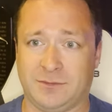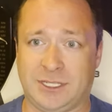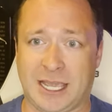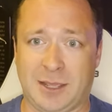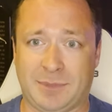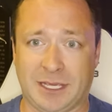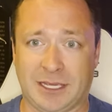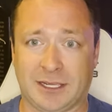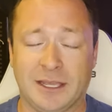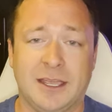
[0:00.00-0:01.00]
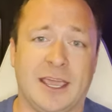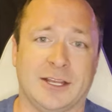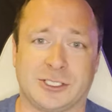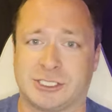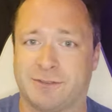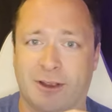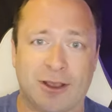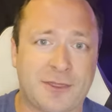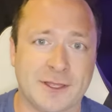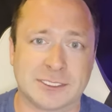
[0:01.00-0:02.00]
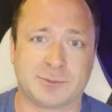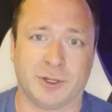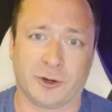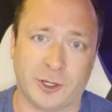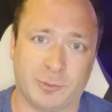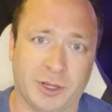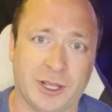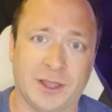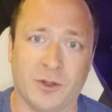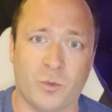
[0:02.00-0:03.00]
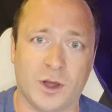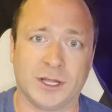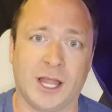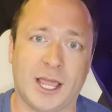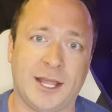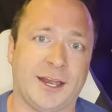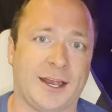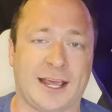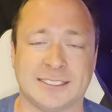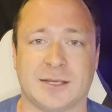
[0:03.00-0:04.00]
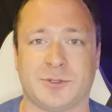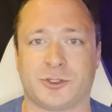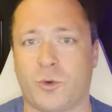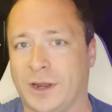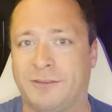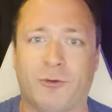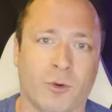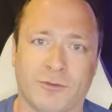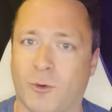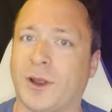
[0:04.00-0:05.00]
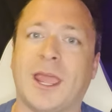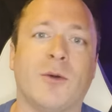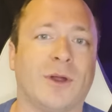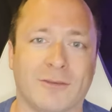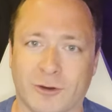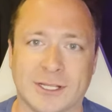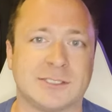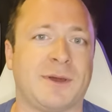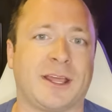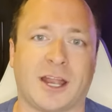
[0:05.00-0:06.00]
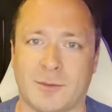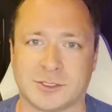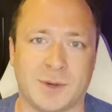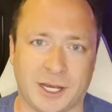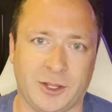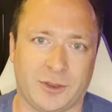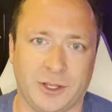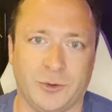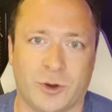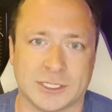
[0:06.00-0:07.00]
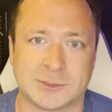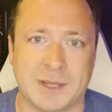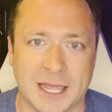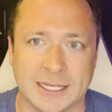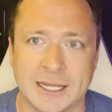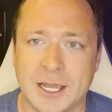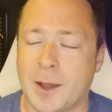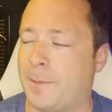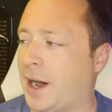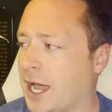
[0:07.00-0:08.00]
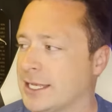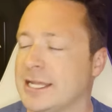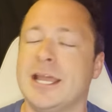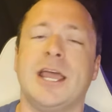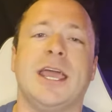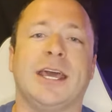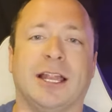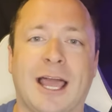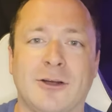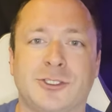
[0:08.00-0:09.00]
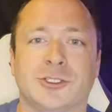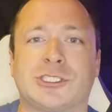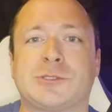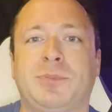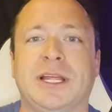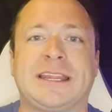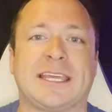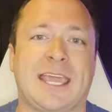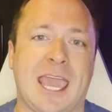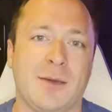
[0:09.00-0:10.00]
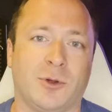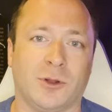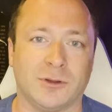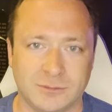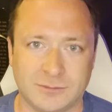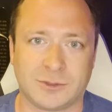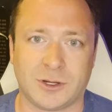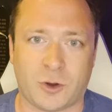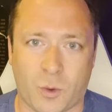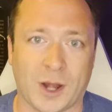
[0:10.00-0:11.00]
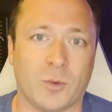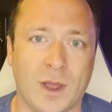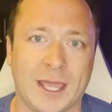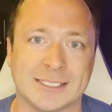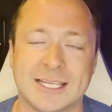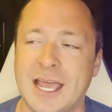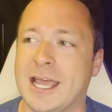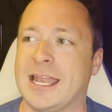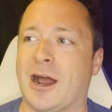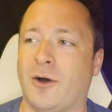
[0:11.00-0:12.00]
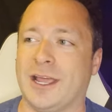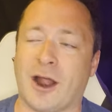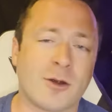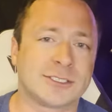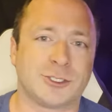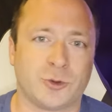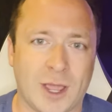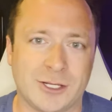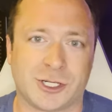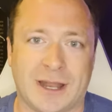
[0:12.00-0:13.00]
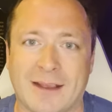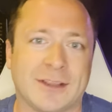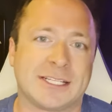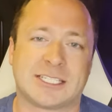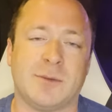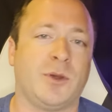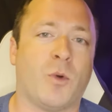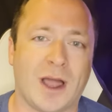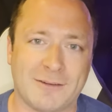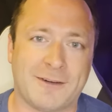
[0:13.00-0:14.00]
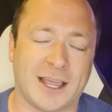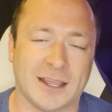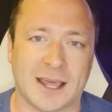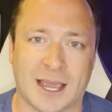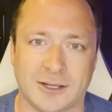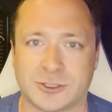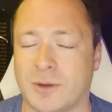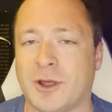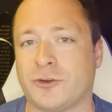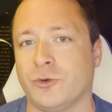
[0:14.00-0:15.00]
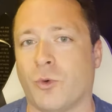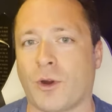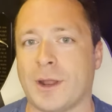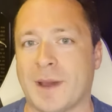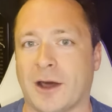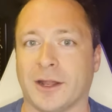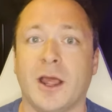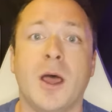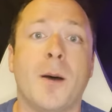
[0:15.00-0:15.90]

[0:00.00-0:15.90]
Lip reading: yay big, and it's just a very thin splitter. You plug in the one line and it has up to 24, 48, whatever it is, depending on how much money that you want to spend. But it allows you to split the cable quite a ways. Now in our situation, everything's going to be Wi-Fi in the house, so I'm not too worried about it.